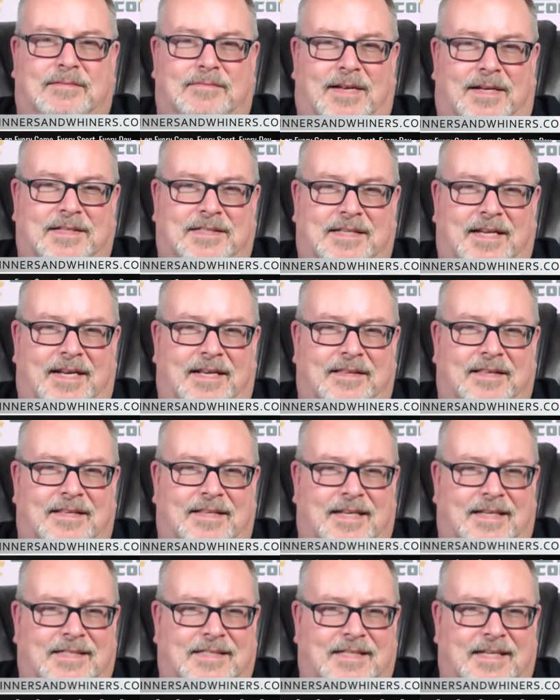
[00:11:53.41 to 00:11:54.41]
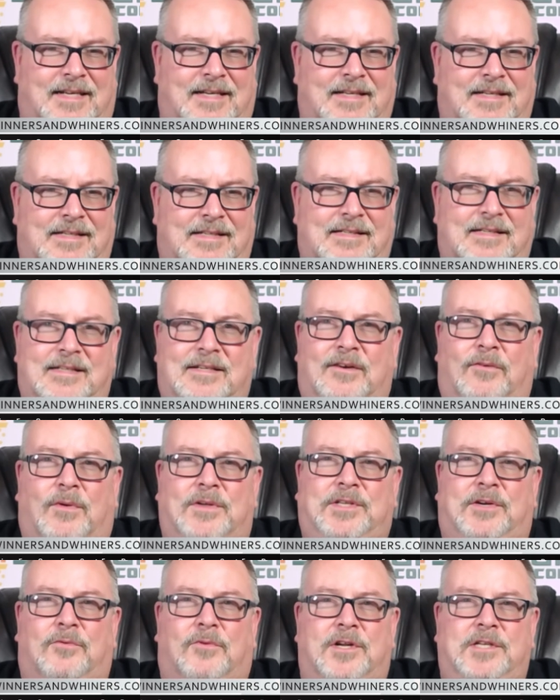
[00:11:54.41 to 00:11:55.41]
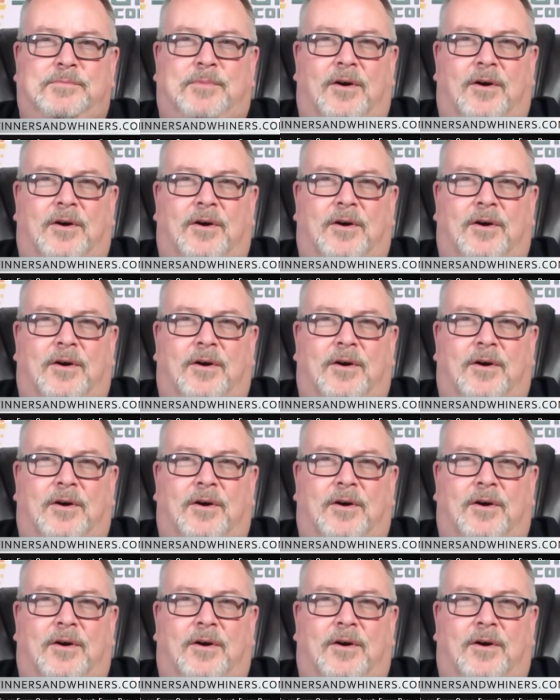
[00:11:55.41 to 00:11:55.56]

I'm not saying that that's wasn't once